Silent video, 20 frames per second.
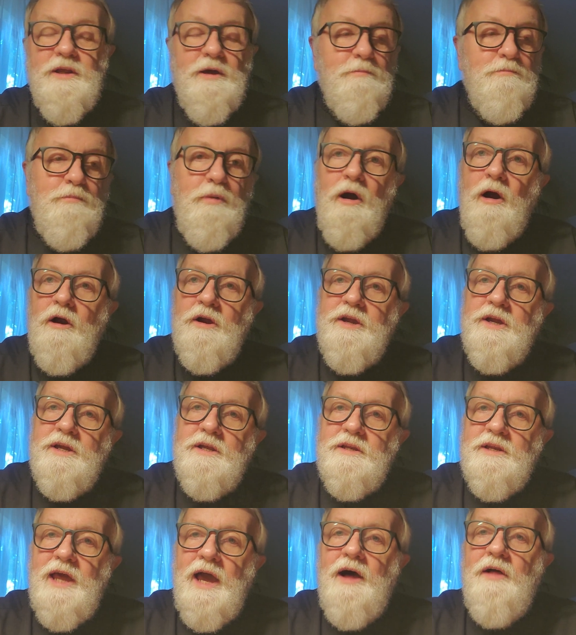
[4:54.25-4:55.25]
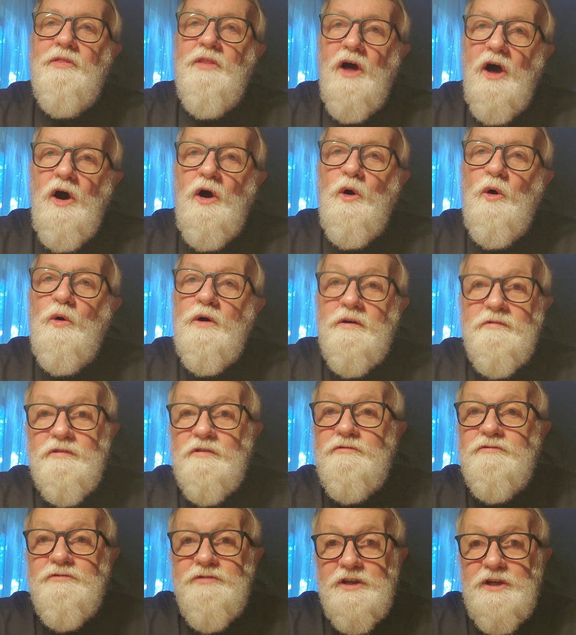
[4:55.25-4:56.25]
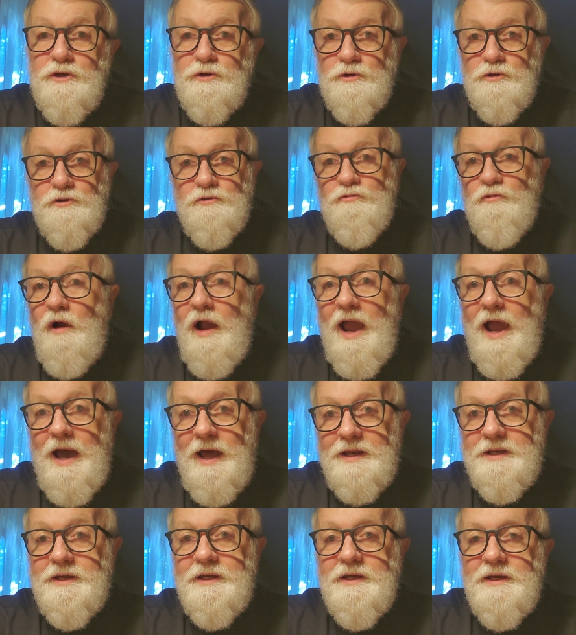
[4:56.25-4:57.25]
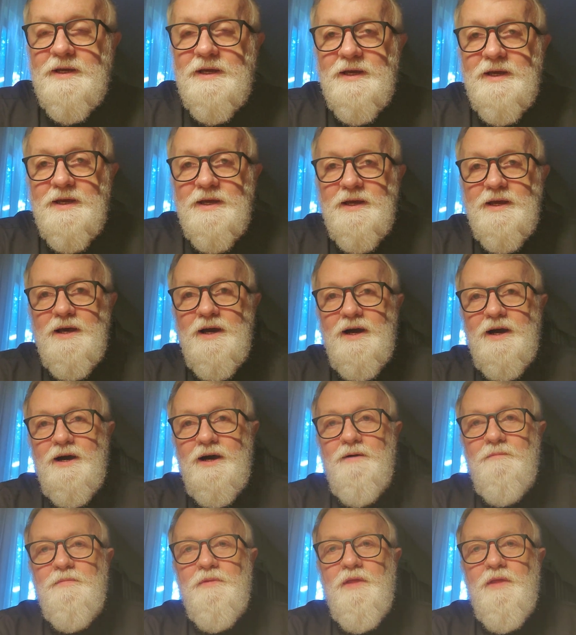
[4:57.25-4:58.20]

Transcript: up barking down the hole of a field rat. Uh,